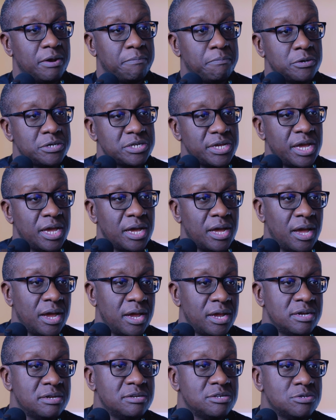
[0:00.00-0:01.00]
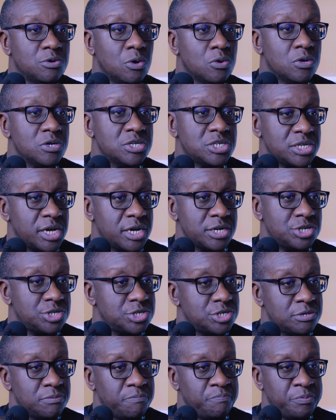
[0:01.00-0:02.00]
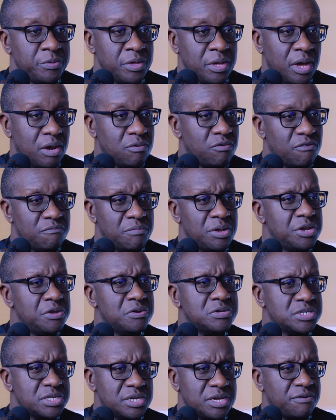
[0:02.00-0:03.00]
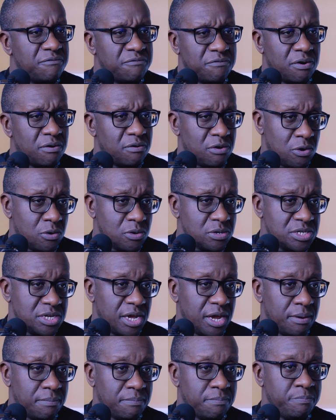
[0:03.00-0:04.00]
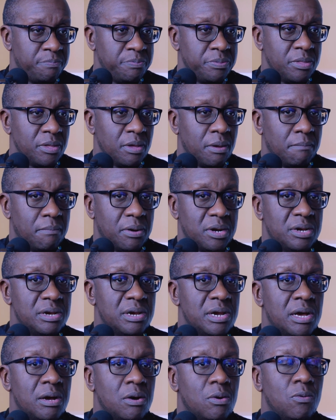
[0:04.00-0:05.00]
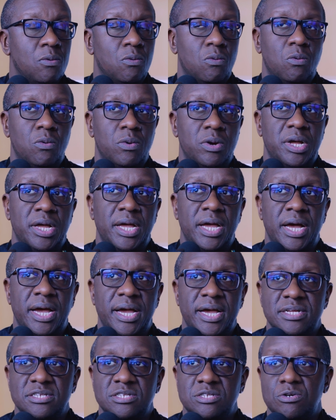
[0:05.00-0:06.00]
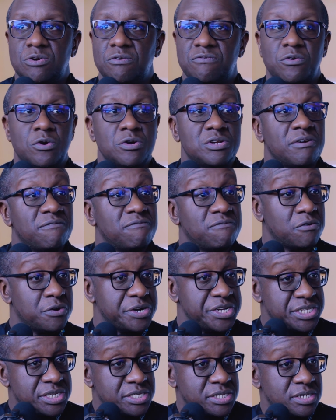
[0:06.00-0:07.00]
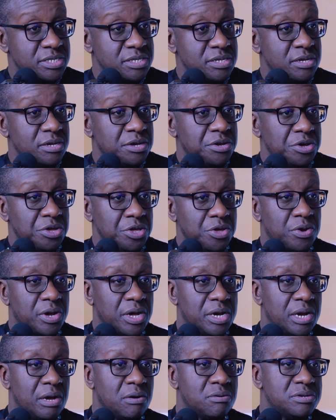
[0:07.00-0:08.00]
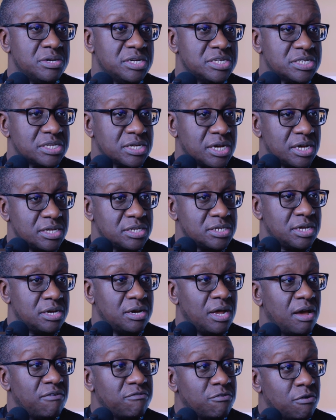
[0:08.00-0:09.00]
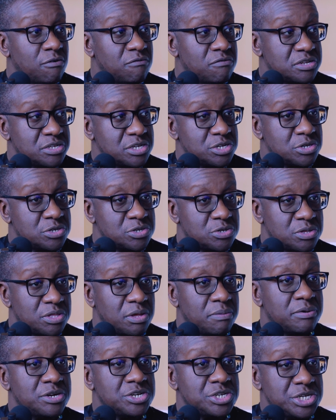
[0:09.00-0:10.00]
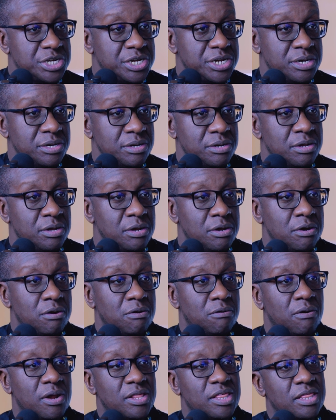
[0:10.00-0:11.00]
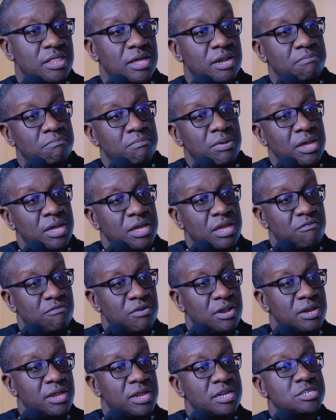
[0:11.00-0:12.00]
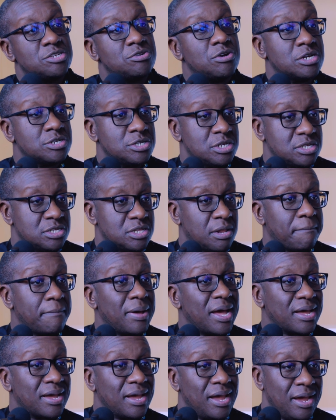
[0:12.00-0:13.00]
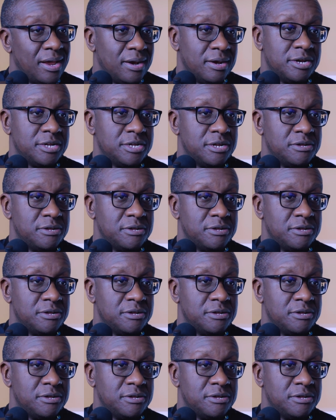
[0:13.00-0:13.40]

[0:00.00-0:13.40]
put AI in Google search, and we've been using it for a long time. But now AI has sort of got a voice. You can now discuss and have conversations with the machine rather than being given instructions at the back end.